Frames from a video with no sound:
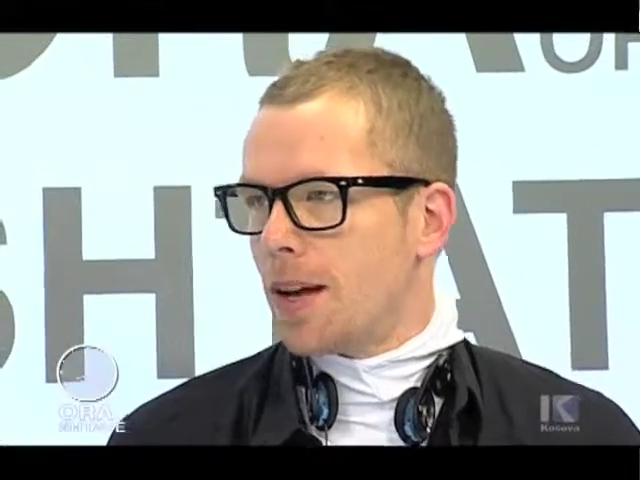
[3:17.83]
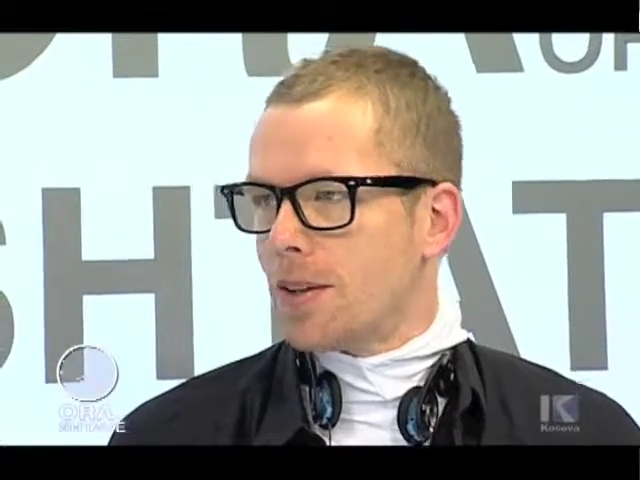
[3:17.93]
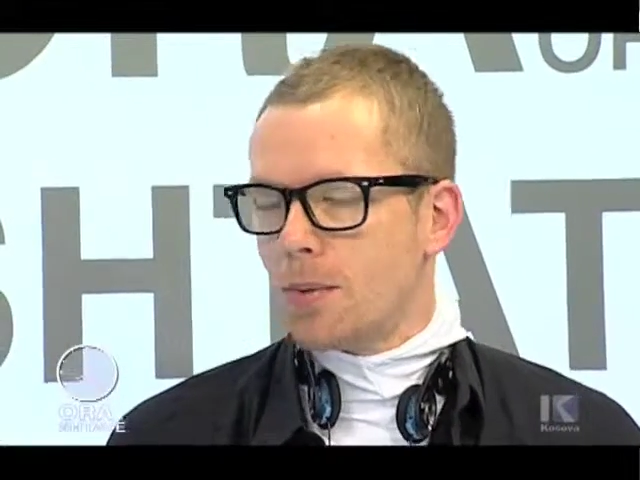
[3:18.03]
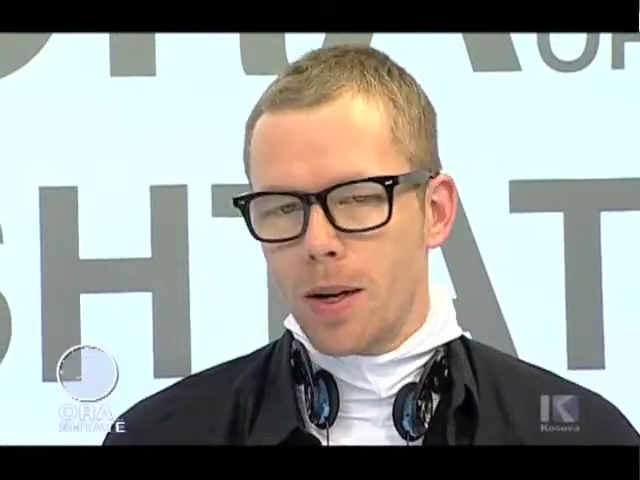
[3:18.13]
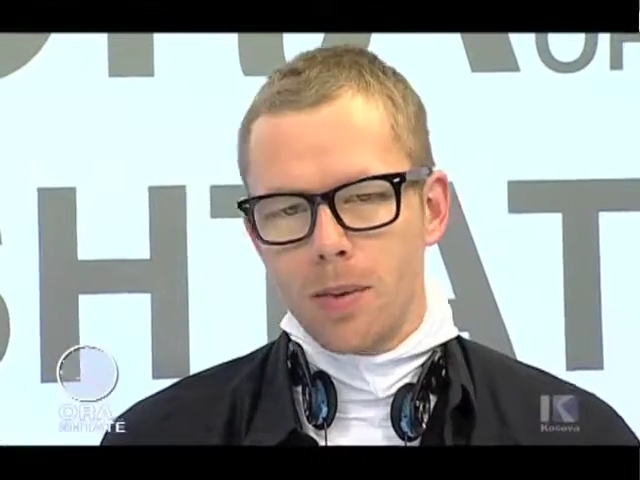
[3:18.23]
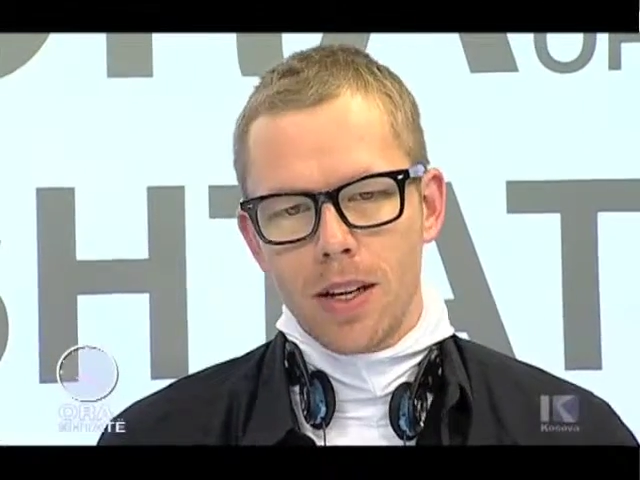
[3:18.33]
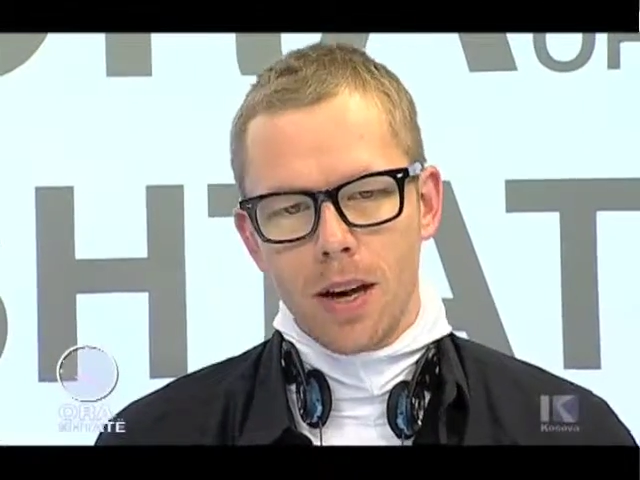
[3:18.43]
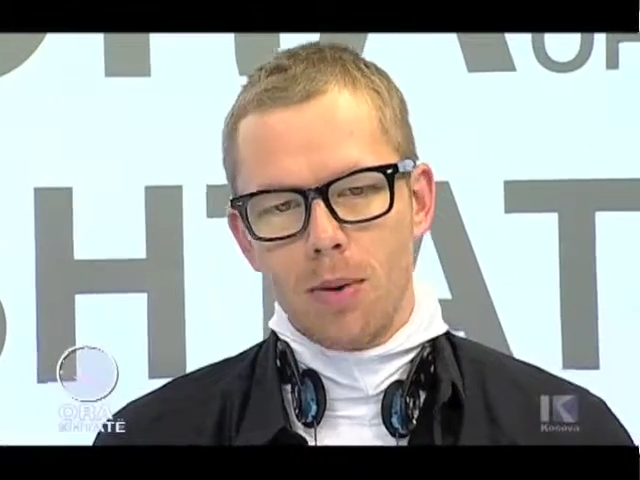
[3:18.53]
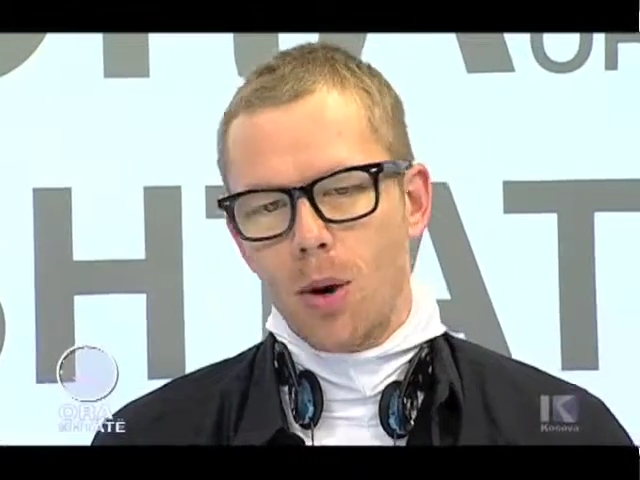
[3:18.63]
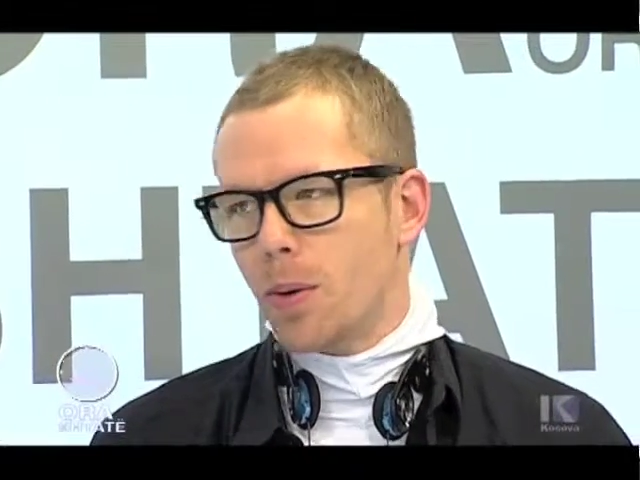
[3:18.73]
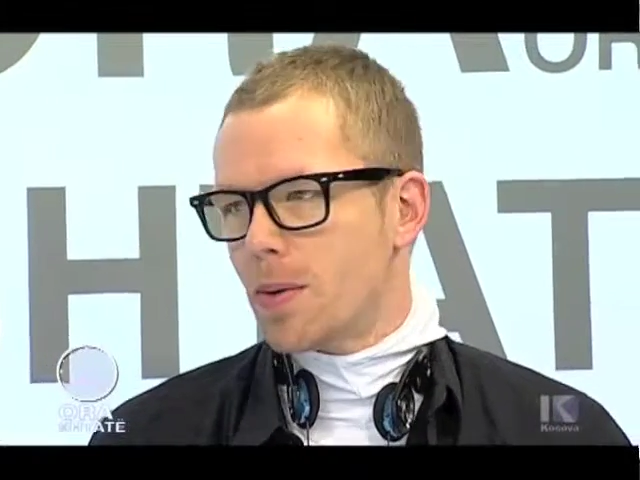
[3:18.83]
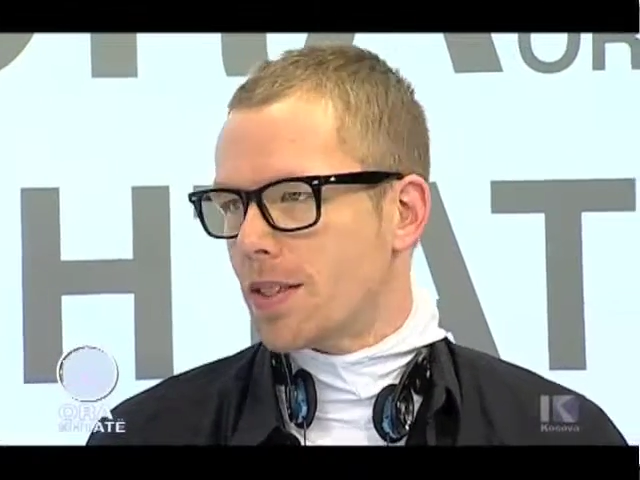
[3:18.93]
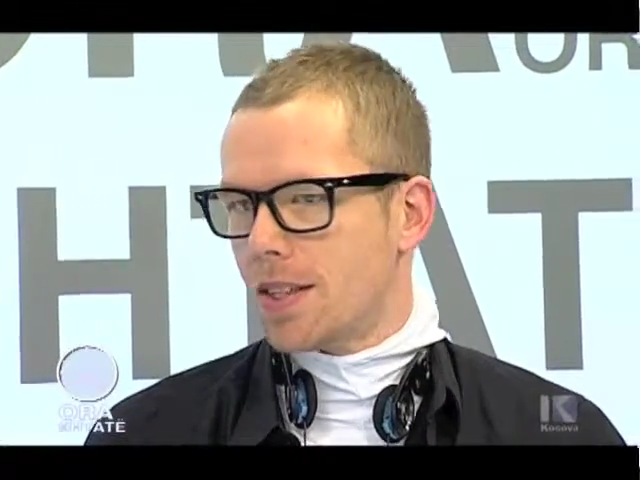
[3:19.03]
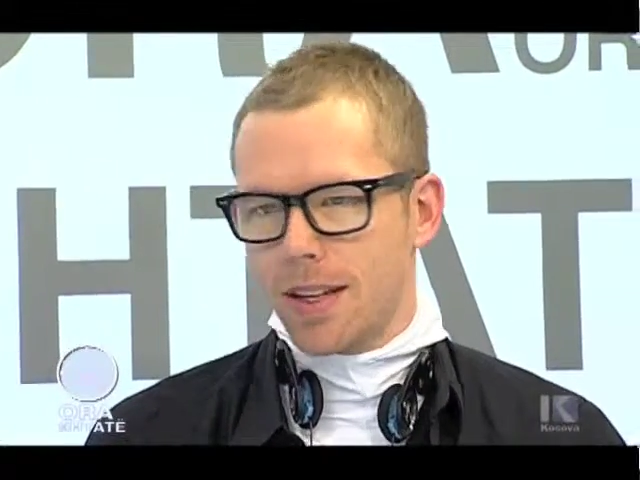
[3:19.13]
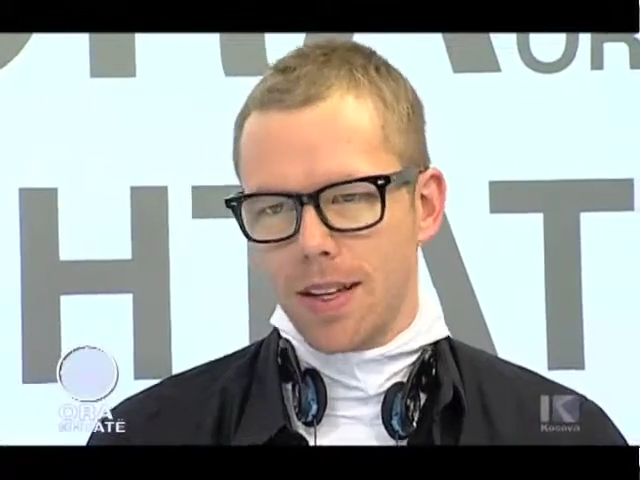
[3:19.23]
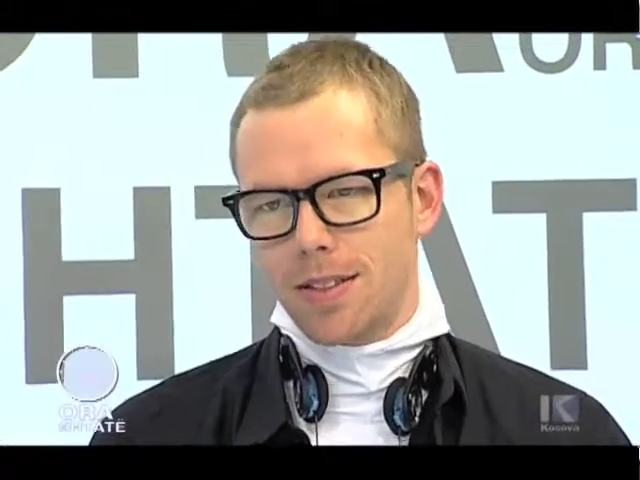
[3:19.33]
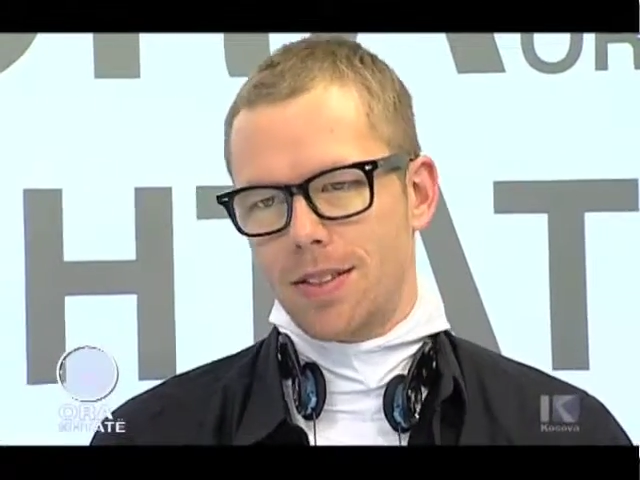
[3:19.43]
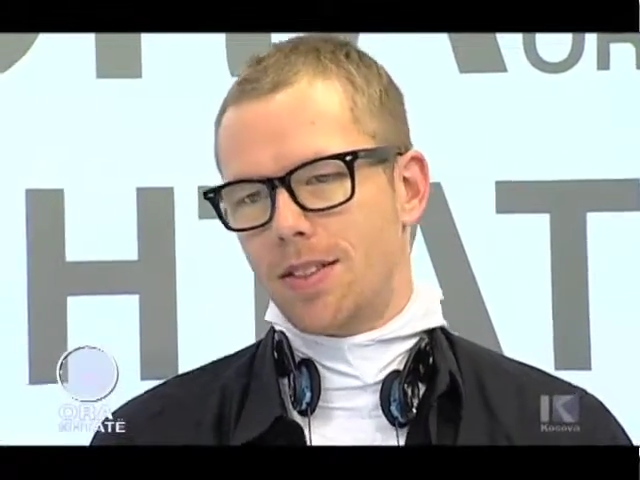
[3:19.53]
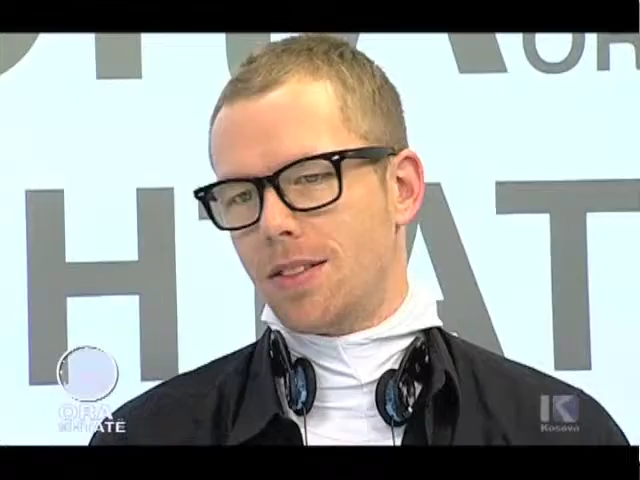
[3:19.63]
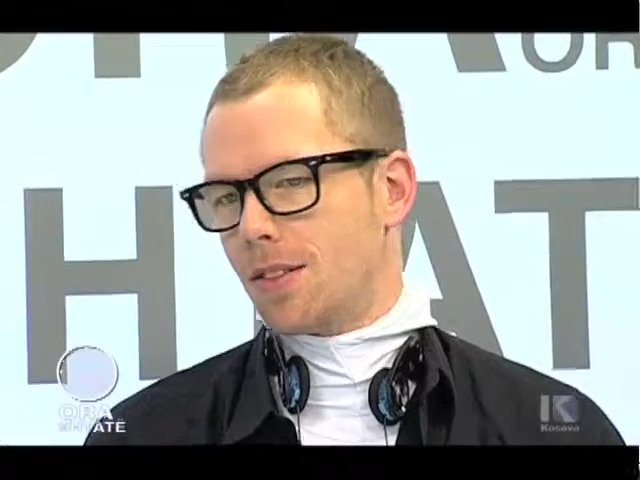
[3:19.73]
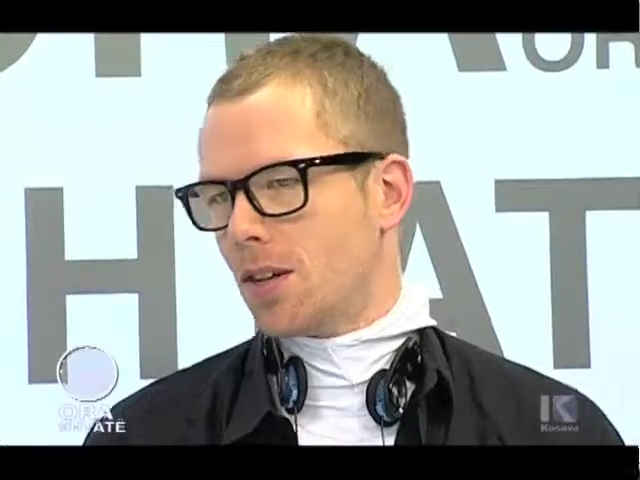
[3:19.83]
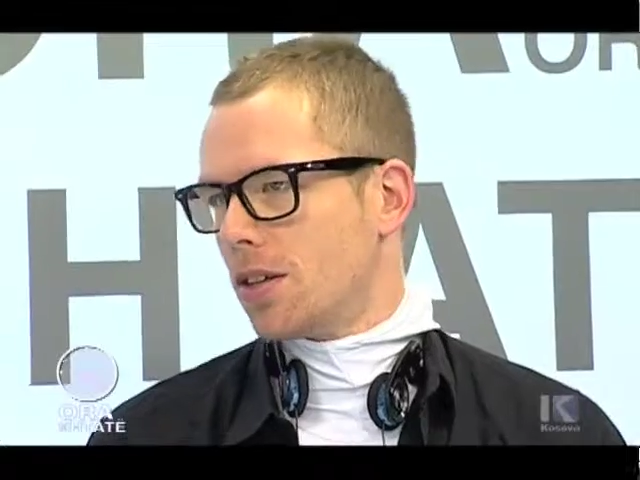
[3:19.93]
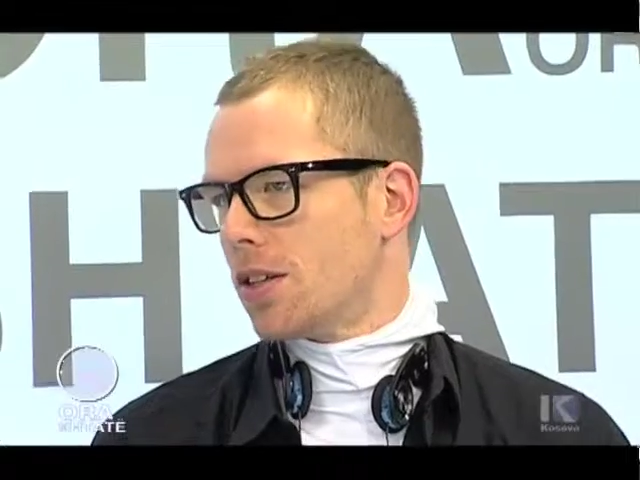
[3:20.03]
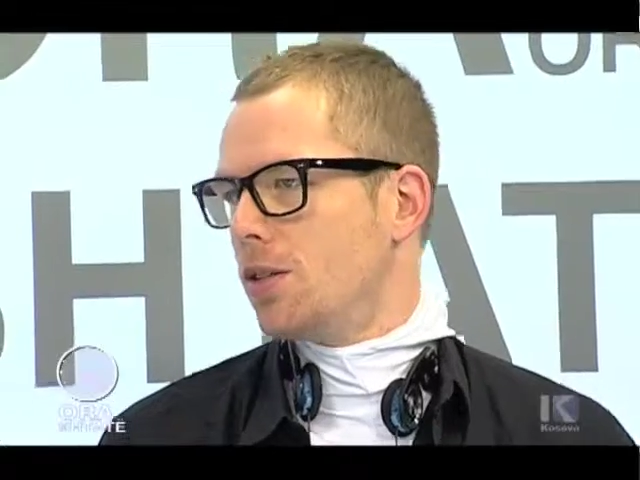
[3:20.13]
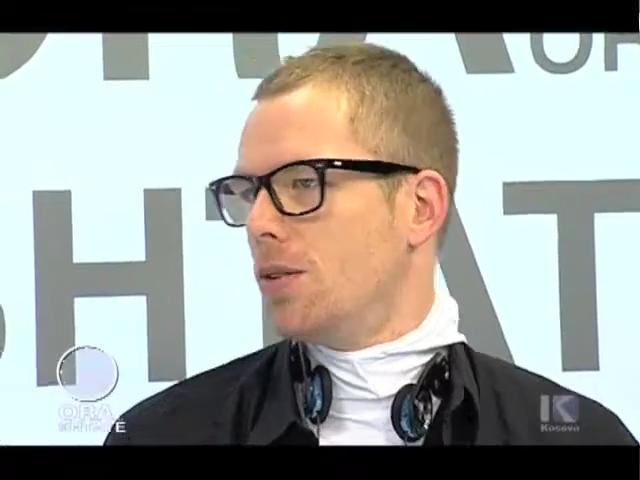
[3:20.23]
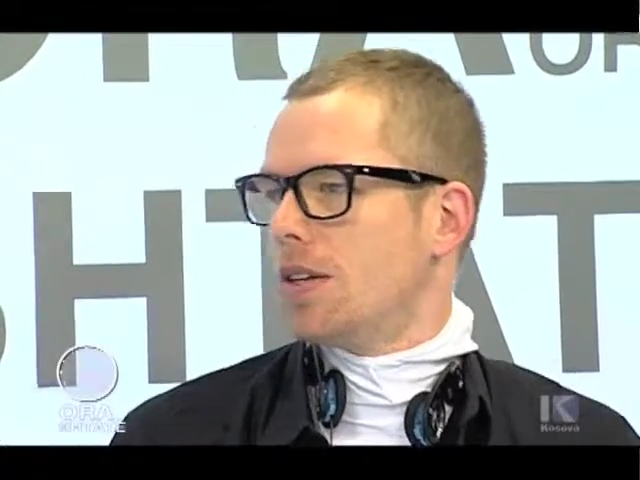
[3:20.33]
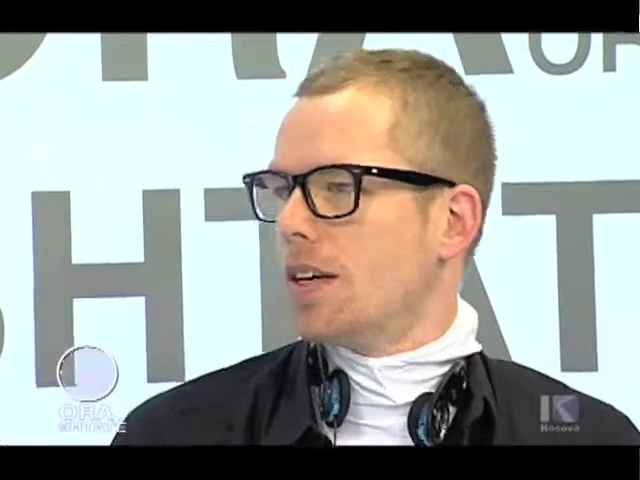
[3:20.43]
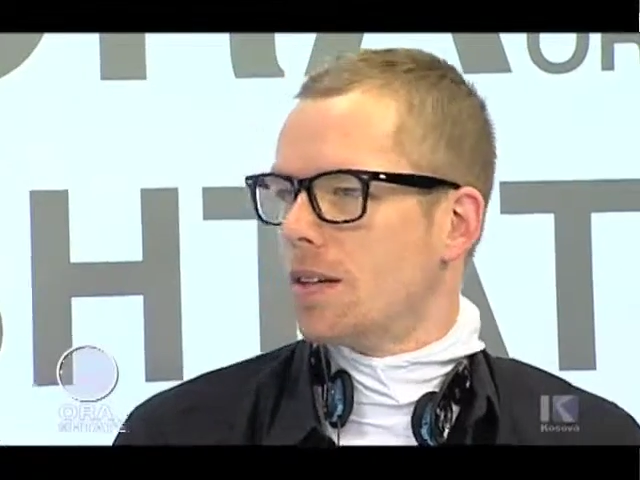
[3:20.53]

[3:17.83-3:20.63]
and when we come home, we will say it's, it's totally cool here.